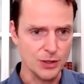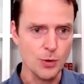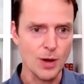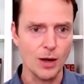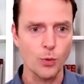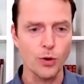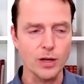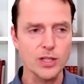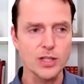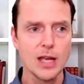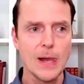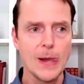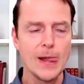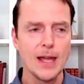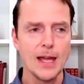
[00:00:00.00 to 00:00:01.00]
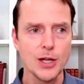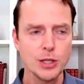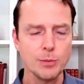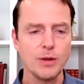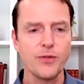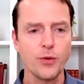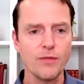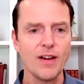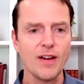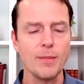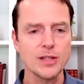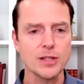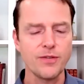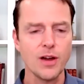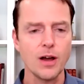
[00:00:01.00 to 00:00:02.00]
you know how it works. It took me 45
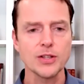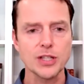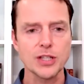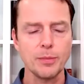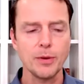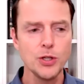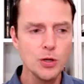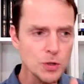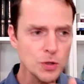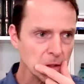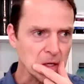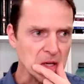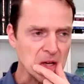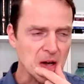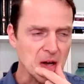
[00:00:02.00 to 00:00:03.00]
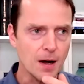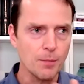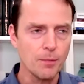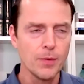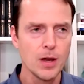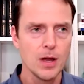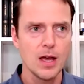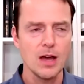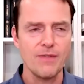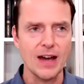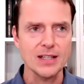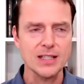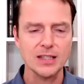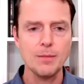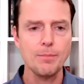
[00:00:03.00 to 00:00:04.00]
minutes to fall asleep. And usually, um, if
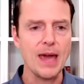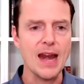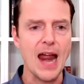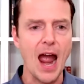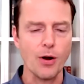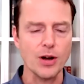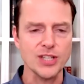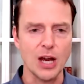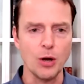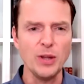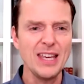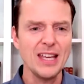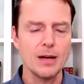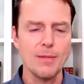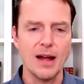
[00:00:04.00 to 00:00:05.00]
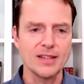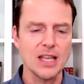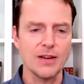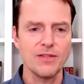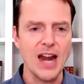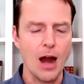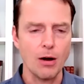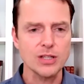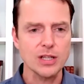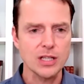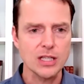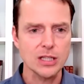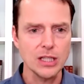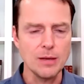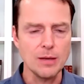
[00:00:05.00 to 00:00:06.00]
I sleep eight hours, I only get about seven hours of
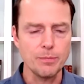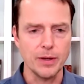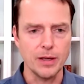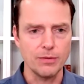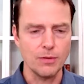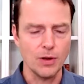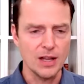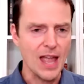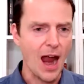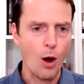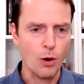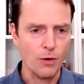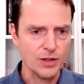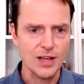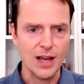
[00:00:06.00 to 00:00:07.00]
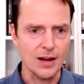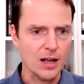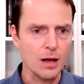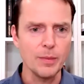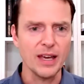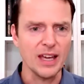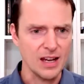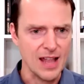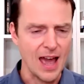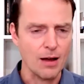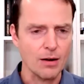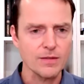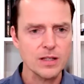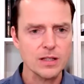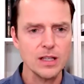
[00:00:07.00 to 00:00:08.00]
sleep, and an hour it's kind of coming in and
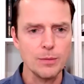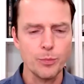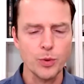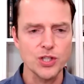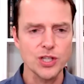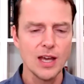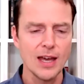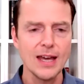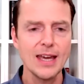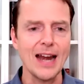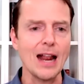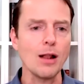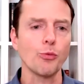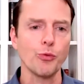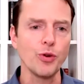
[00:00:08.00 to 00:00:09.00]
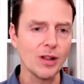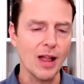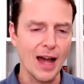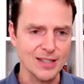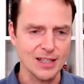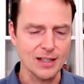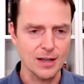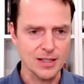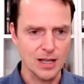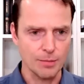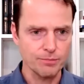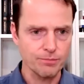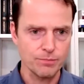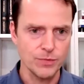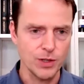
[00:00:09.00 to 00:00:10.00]
out of sleep. Which again, I don't realize it because
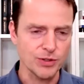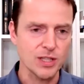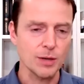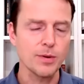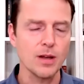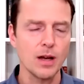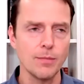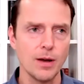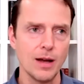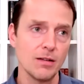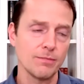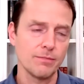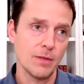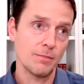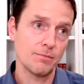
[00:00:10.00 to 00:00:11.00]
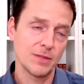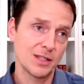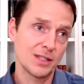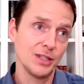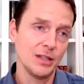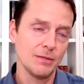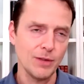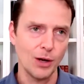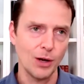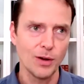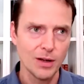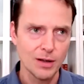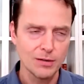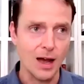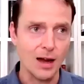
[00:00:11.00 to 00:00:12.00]
I'm you know sub, I'm out, I'm sleep, you know
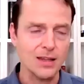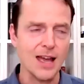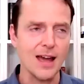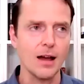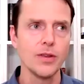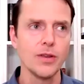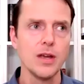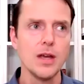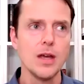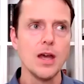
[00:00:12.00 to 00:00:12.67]
knocked out.